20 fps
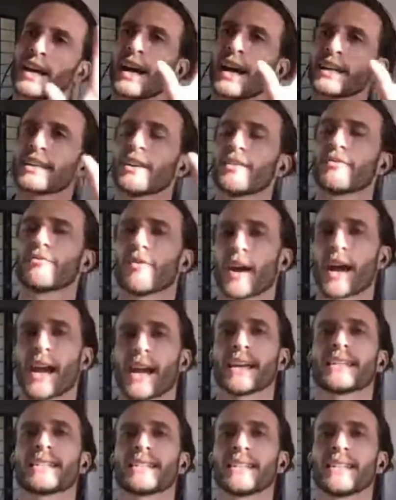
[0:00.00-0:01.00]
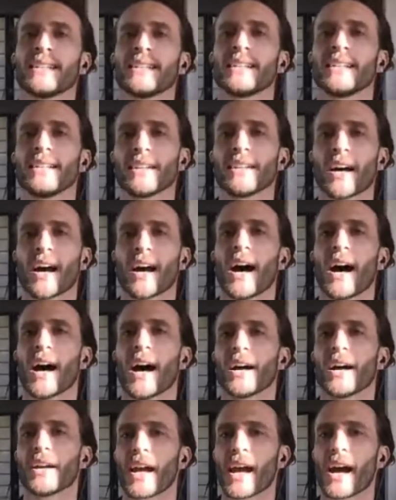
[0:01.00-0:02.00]
kind of
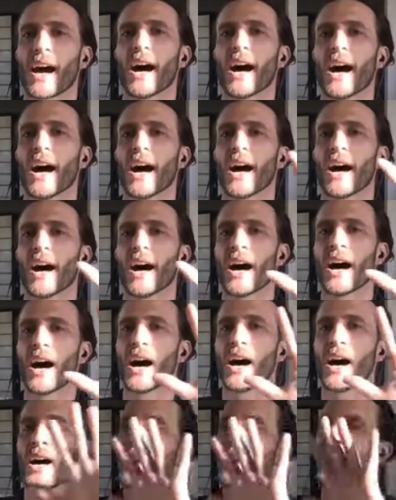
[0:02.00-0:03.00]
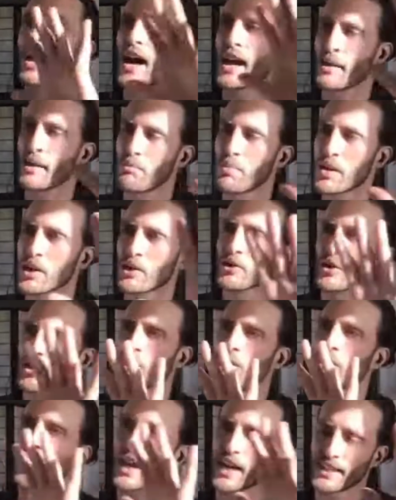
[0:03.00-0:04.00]

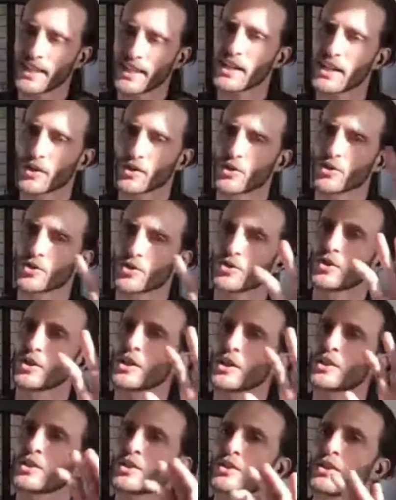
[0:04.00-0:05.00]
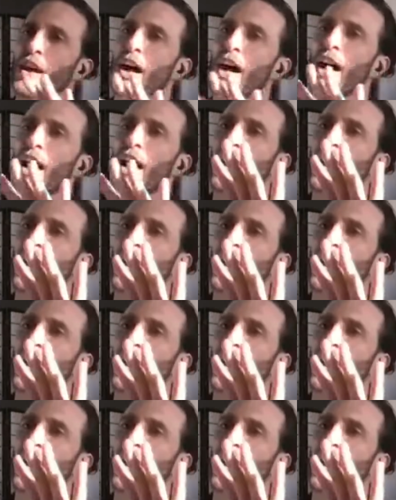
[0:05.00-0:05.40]
anti-imperial, as he understood it,